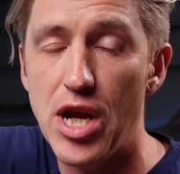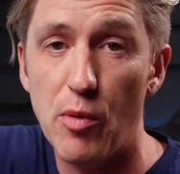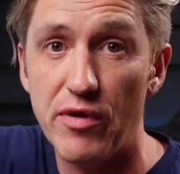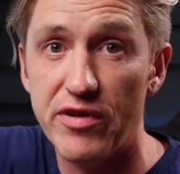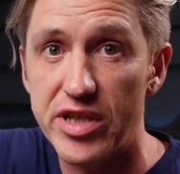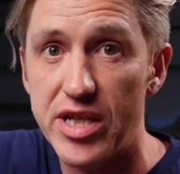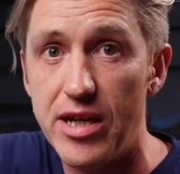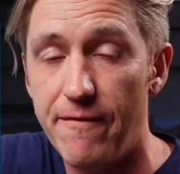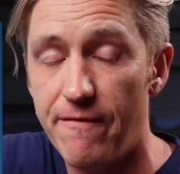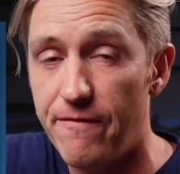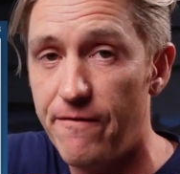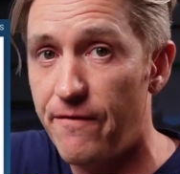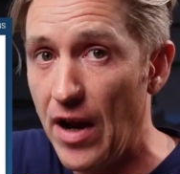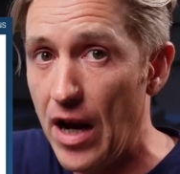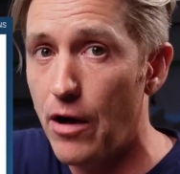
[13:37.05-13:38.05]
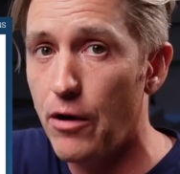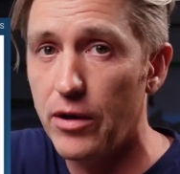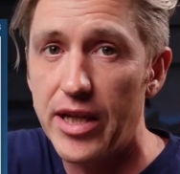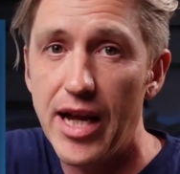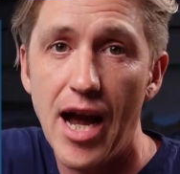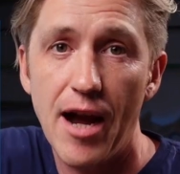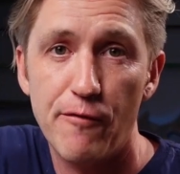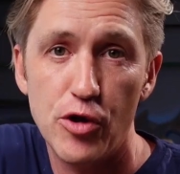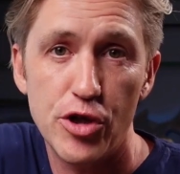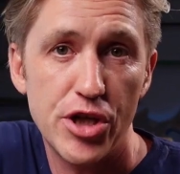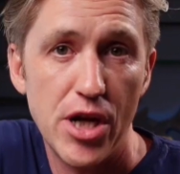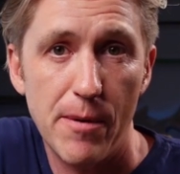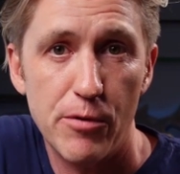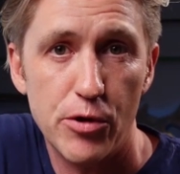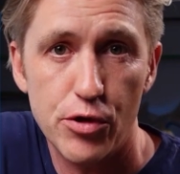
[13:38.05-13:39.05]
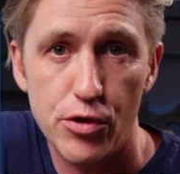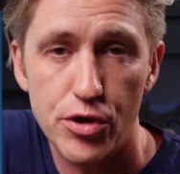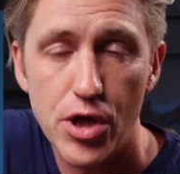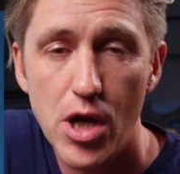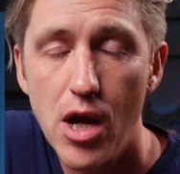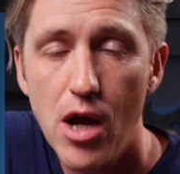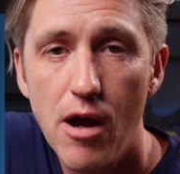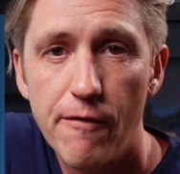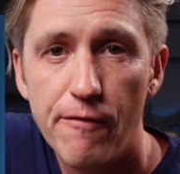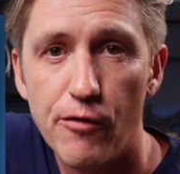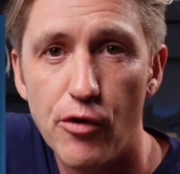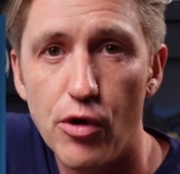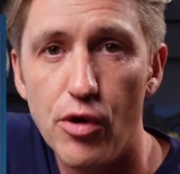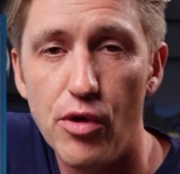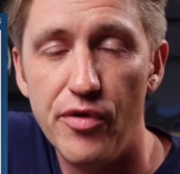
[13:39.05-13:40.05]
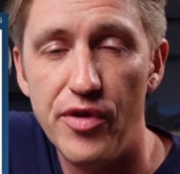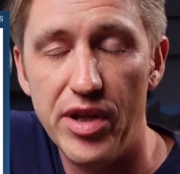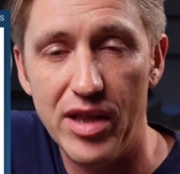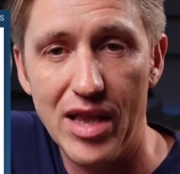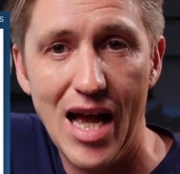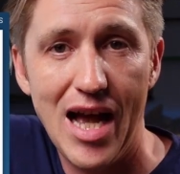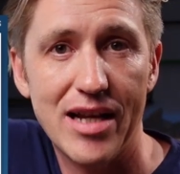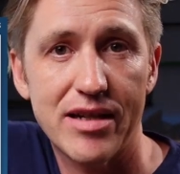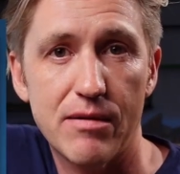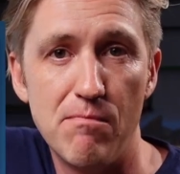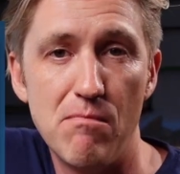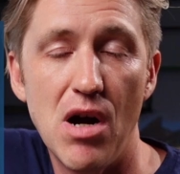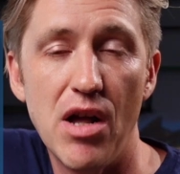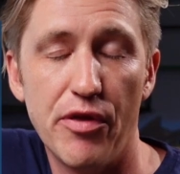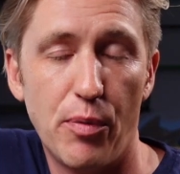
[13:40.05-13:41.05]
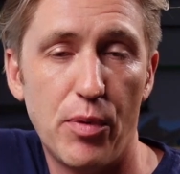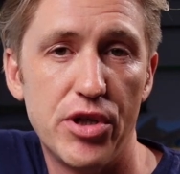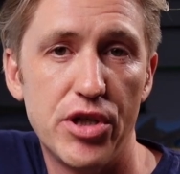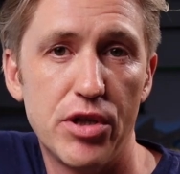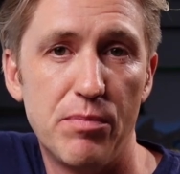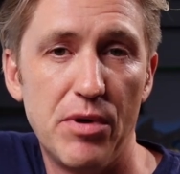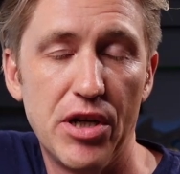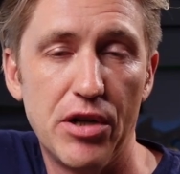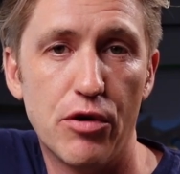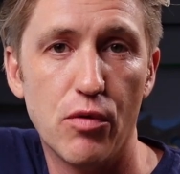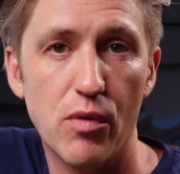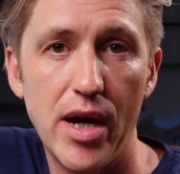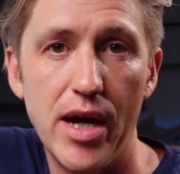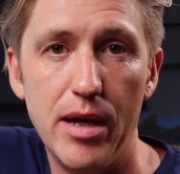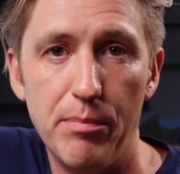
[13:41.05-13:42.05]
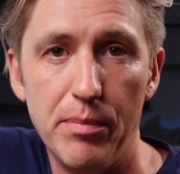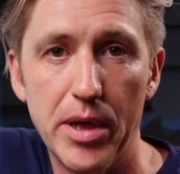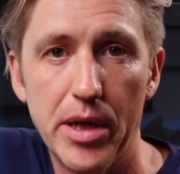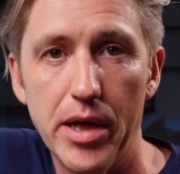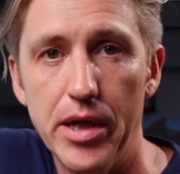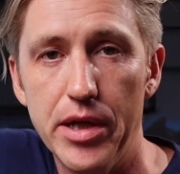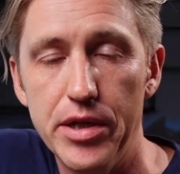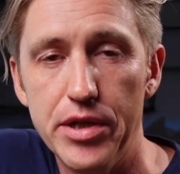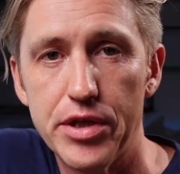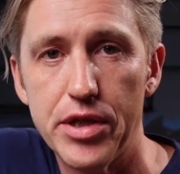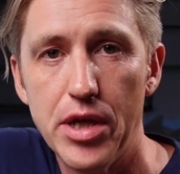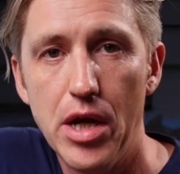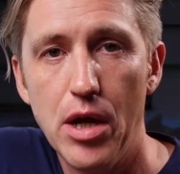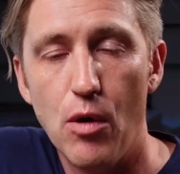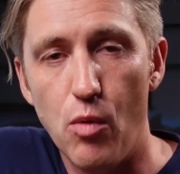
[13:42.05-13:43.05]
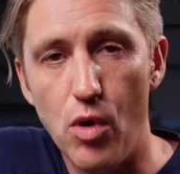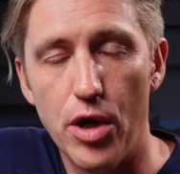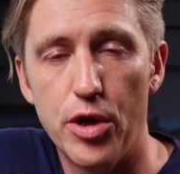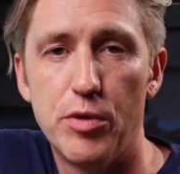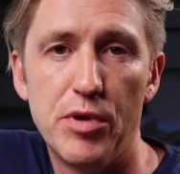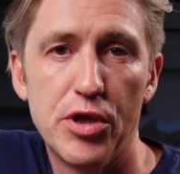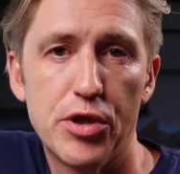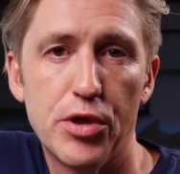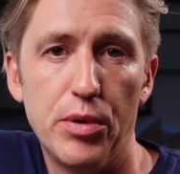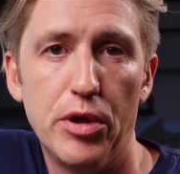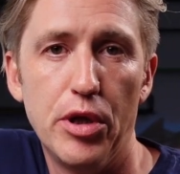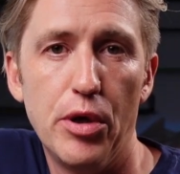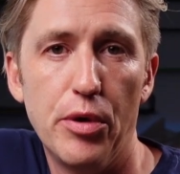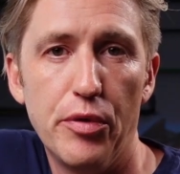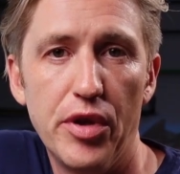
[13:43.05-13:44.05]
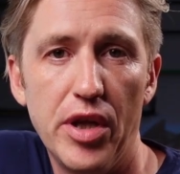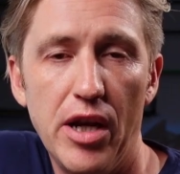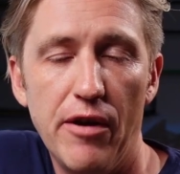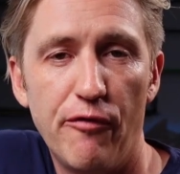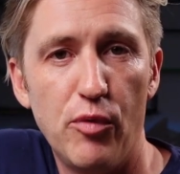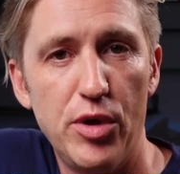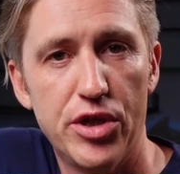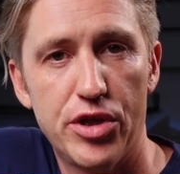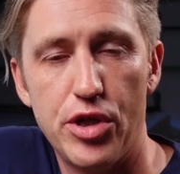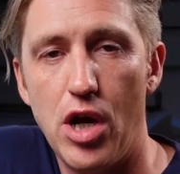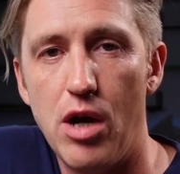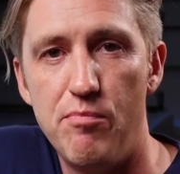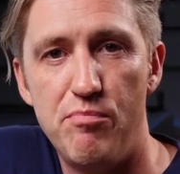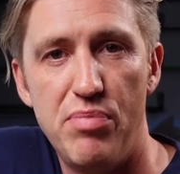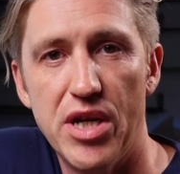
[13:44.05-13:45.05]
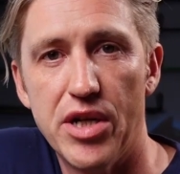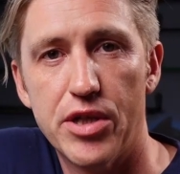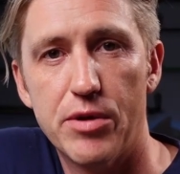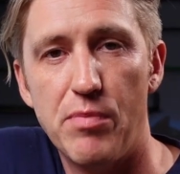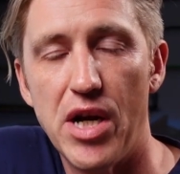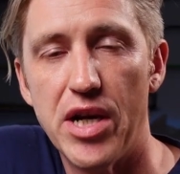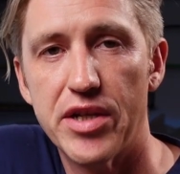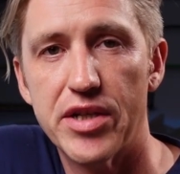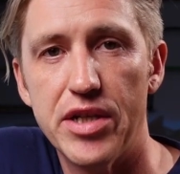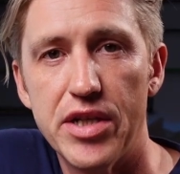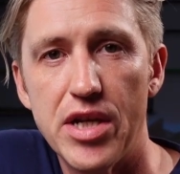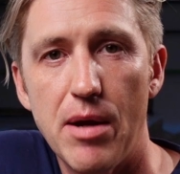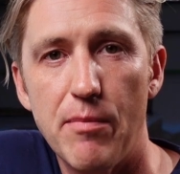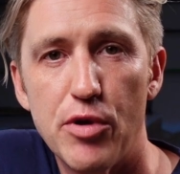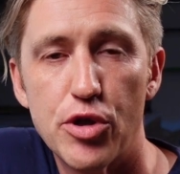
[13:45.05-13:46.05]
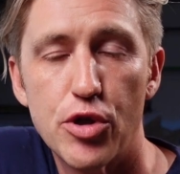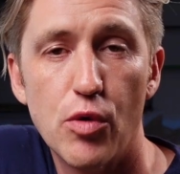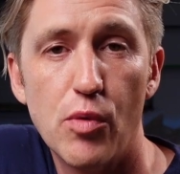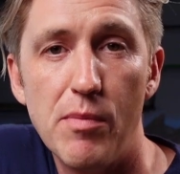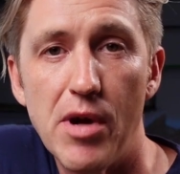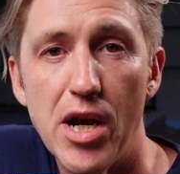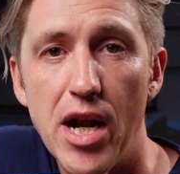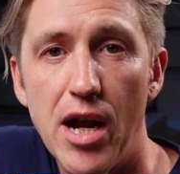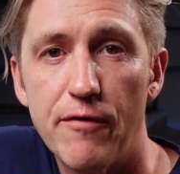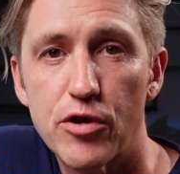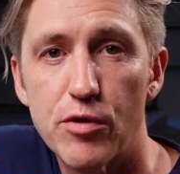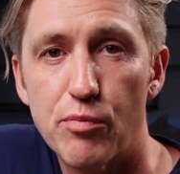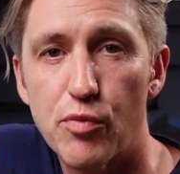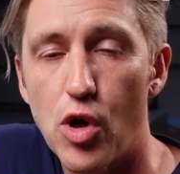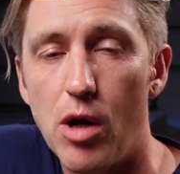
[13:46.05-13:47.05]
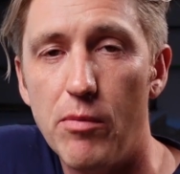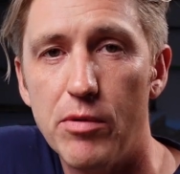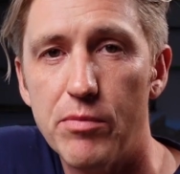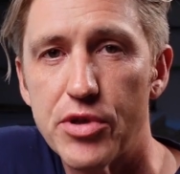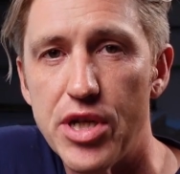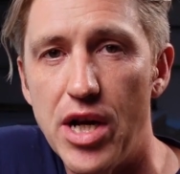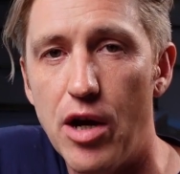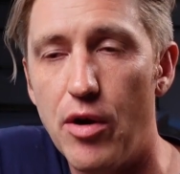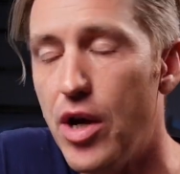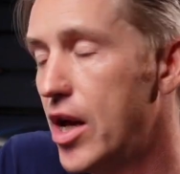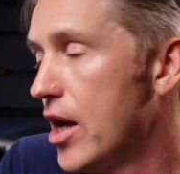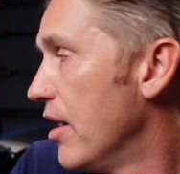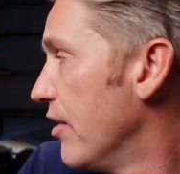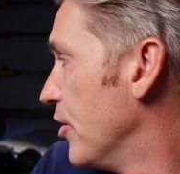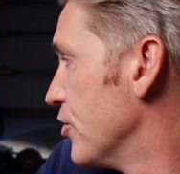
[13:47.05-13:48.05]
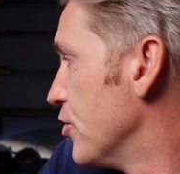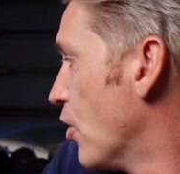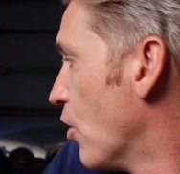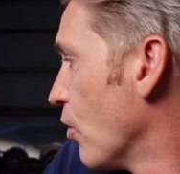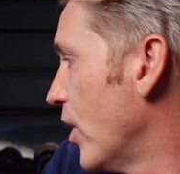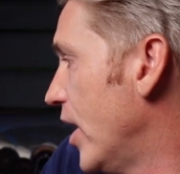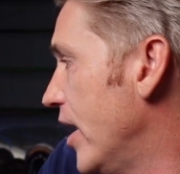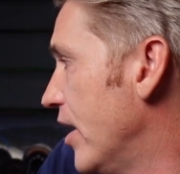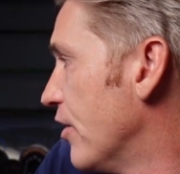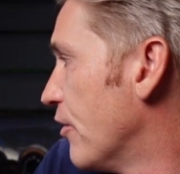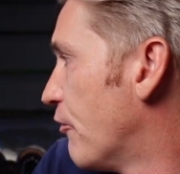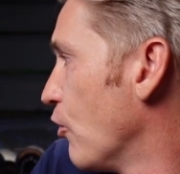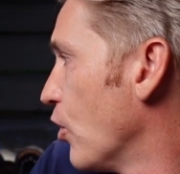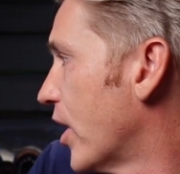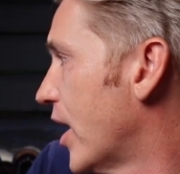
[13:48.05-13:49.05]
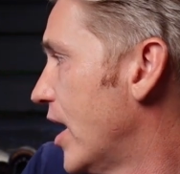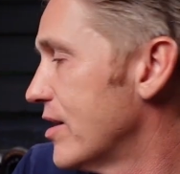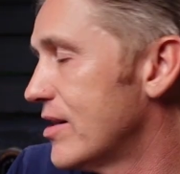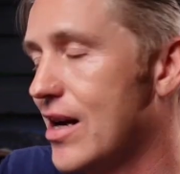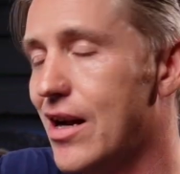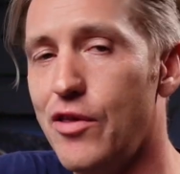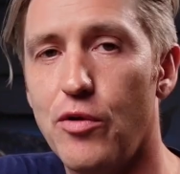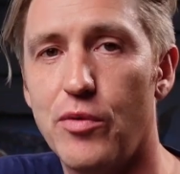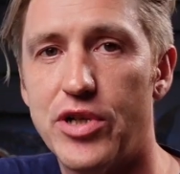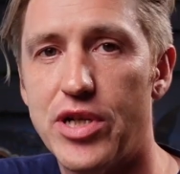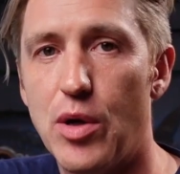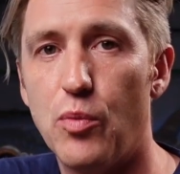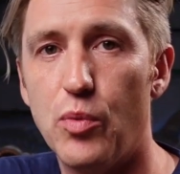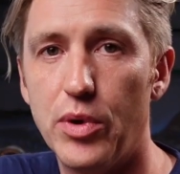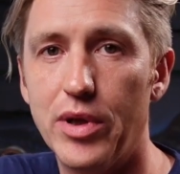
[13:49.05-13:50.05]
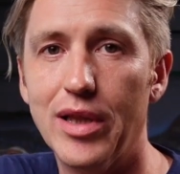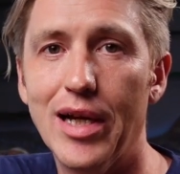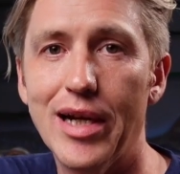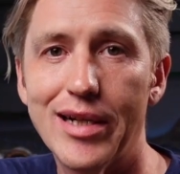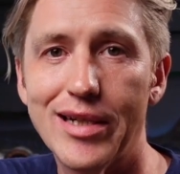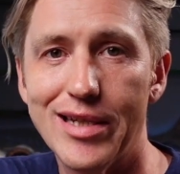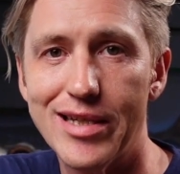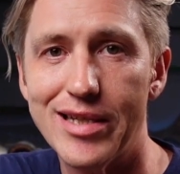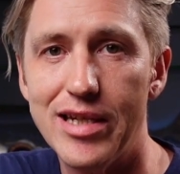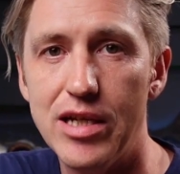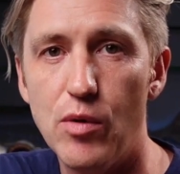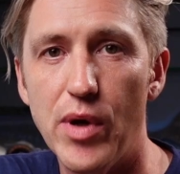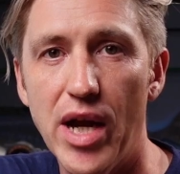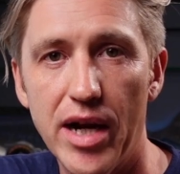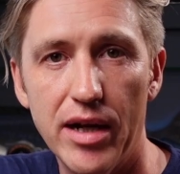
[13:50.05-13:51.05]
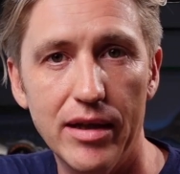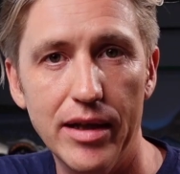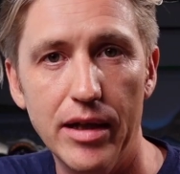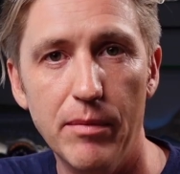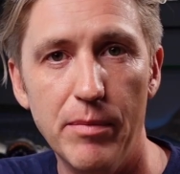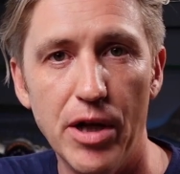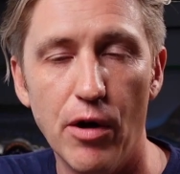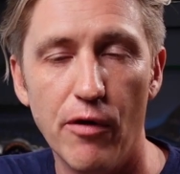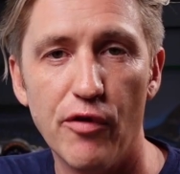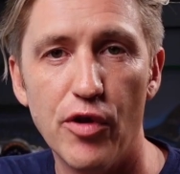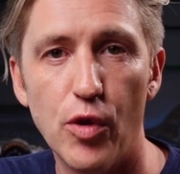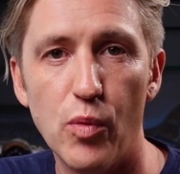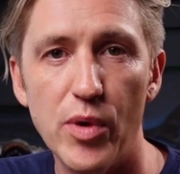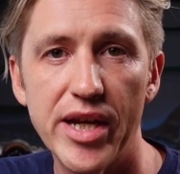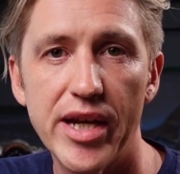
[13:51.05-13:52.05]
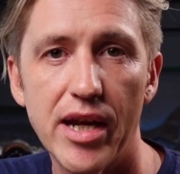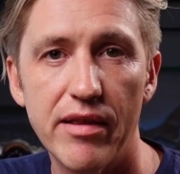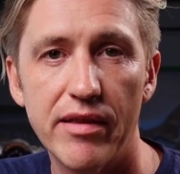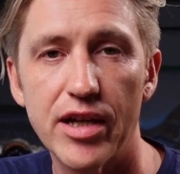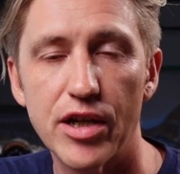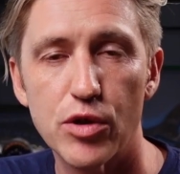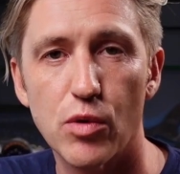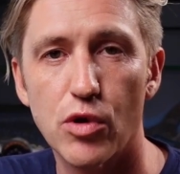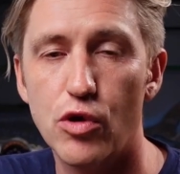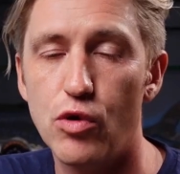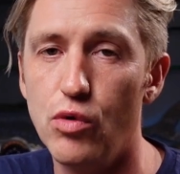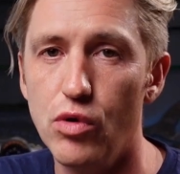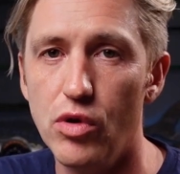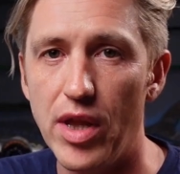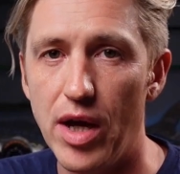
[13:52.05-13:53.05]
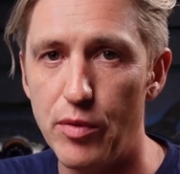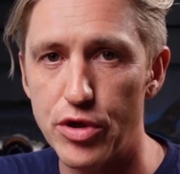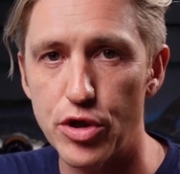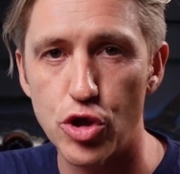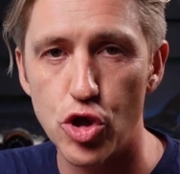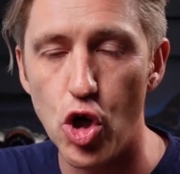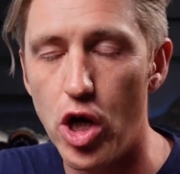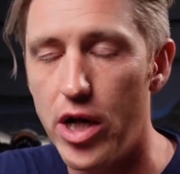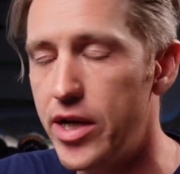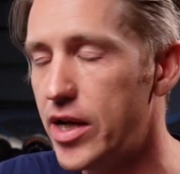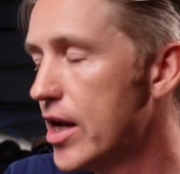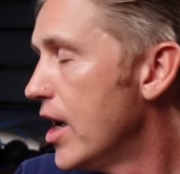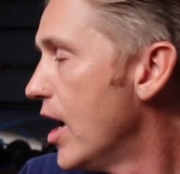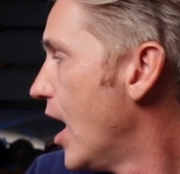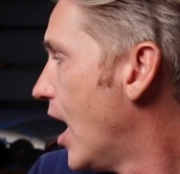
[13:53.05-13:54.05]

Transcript: Now we've seen fairly average temperatures for the last month, which has been great because water's been so low that if we saw big spikes in temperature, we might have some problems. Now, there's no rain in the forecast either, which I would like to see. We had a little bit over the weekend. Things were cool. That was good.